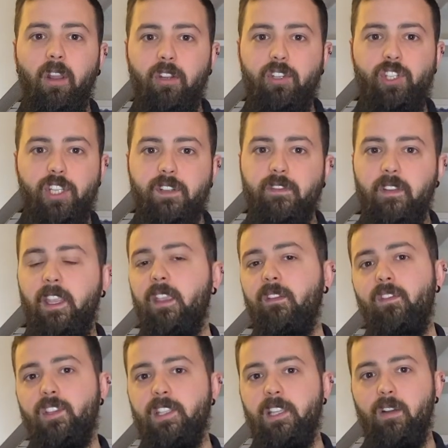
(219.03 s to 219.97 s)
Just
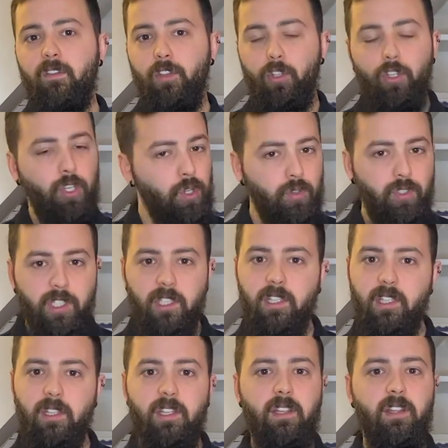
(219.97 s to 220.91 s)
forgive yourself. You're new
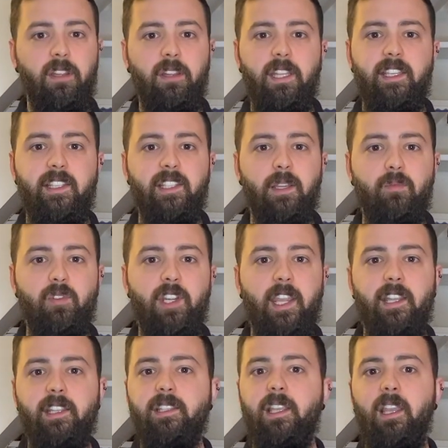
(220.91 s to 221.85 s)
to these
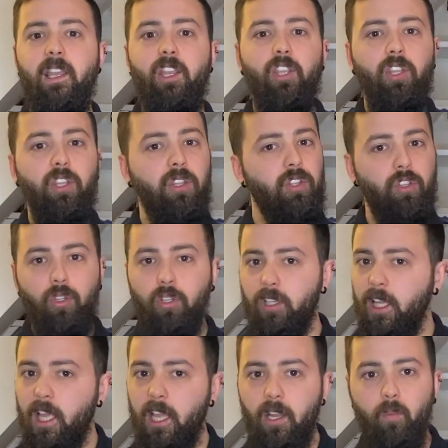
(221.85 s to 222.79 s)
subjects. You'll
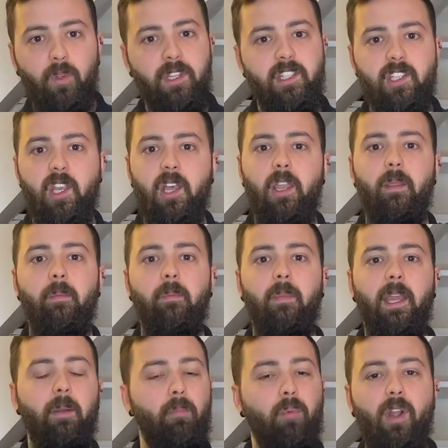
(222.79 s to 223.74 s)
learn with time
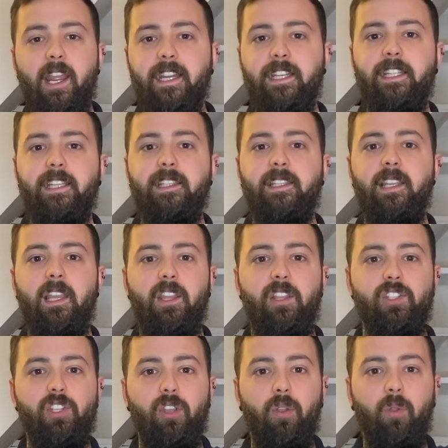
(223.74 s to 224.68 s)
and practice,
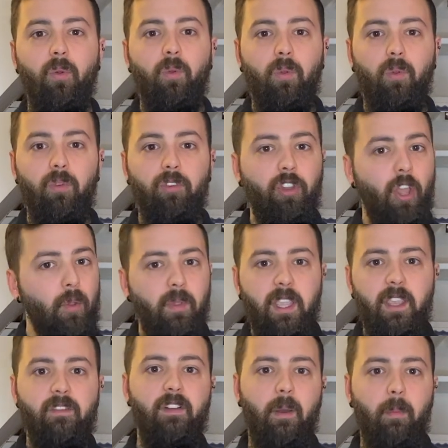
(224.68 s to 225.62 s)
so don't
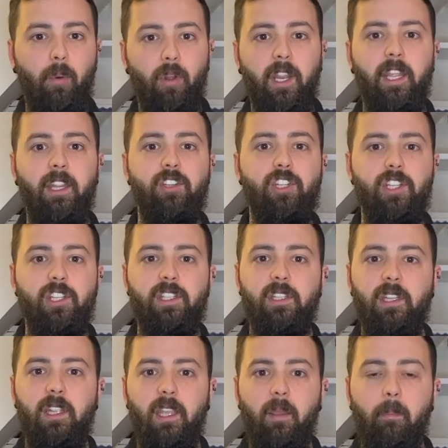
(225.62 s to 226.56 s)
give up on it.
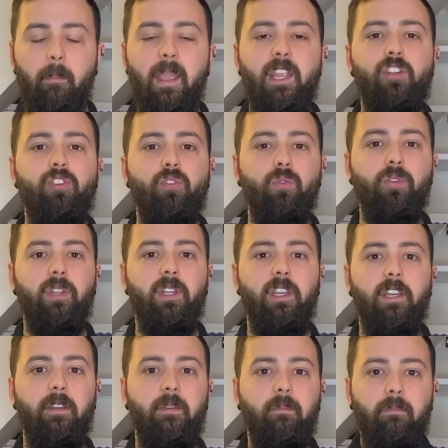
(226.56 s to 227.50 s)
Just make sure
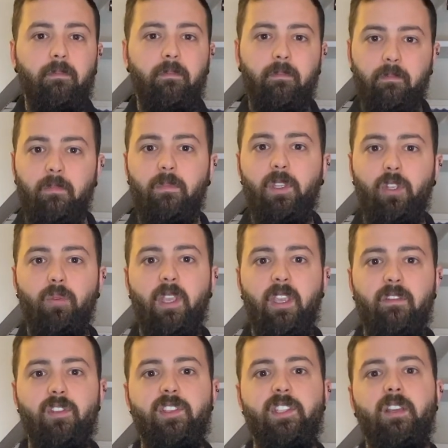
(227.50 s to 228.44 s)
that you
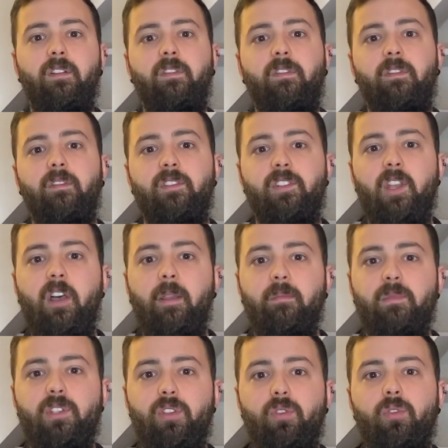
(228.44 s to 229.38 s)
give yourself
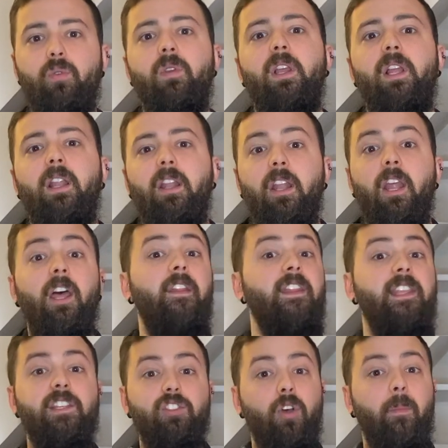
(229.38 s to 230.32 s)
time to learn
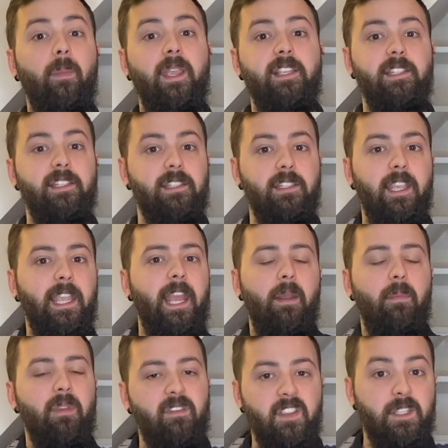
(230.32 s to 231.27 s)
these topics and to gain a
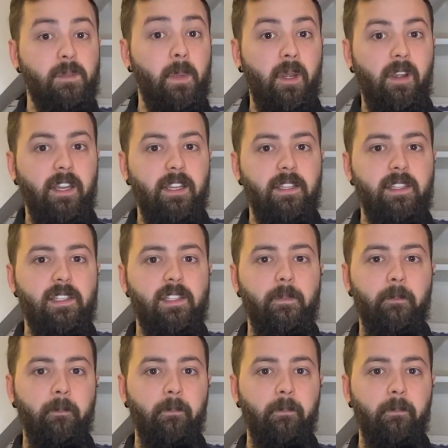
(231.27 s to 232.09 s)
bit of experience.